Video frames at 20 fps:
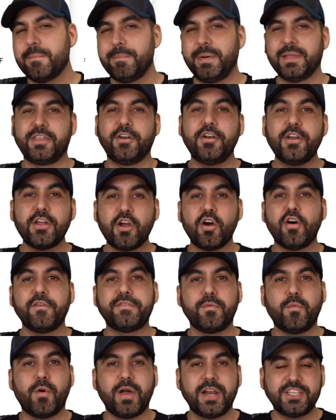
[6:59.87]
But there you go.
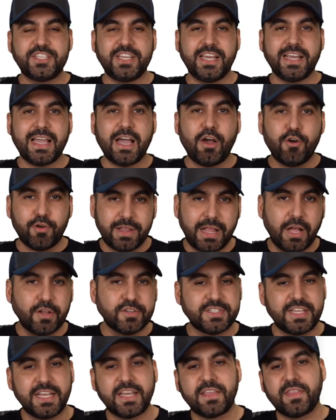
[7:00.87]
If you want to check out
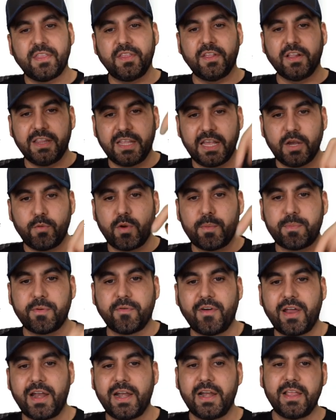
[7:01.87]
CloudStick, the link we
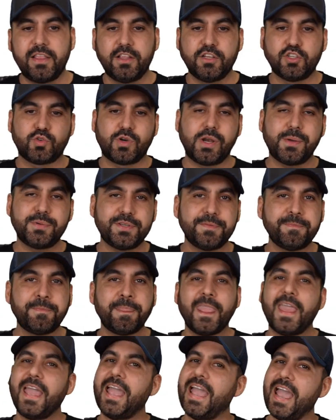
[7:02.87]
provided in the description,
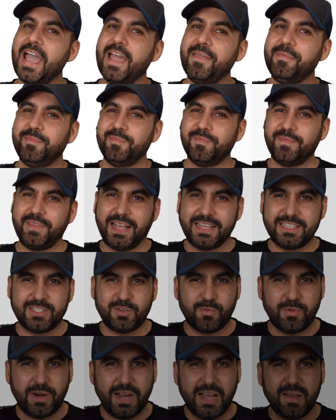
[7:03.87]
and that's
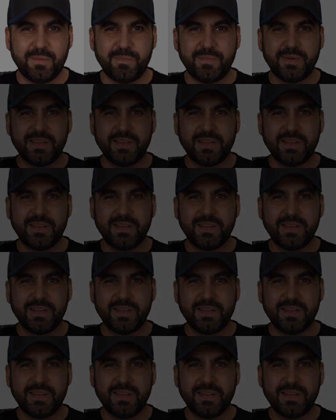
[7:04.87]
a wrap.